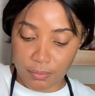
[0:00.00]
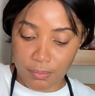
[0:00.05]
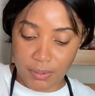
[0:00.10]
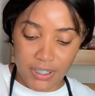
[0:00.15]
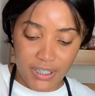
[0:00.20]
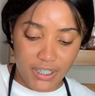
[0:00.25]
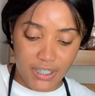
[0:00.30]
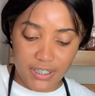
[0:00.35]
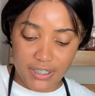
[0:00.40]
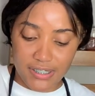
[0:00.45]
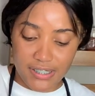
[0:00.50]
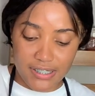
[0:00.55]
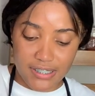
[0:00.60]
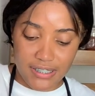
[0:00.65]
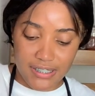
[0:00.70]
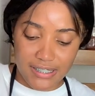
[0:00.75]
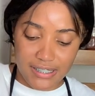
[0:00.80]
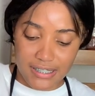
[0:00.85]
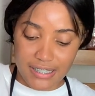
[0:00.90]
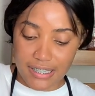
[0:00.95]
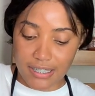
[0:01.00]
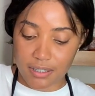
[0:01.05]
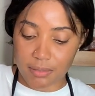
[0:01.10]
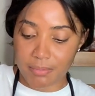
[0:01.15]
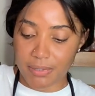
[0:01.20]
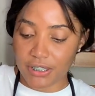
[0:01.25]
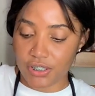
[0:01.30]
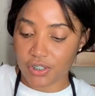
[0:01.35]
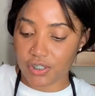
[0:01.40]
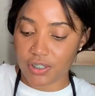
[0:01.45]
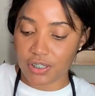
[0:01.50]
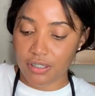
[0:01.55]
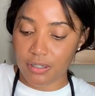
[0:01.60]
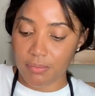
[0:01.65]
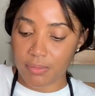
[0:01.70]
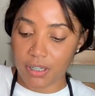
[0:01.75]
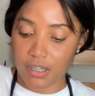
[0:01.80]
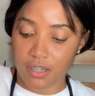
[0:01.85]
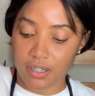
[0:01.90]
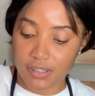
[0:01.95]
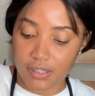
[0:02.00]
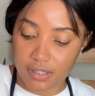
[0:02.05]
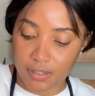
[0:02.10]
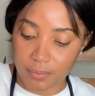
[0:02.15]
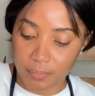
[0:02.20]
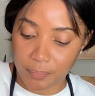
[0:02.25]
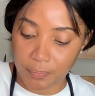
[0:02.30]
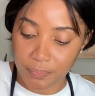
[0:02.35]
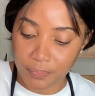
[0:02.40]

But you're gonna see the second batch. It's gonna be awesome.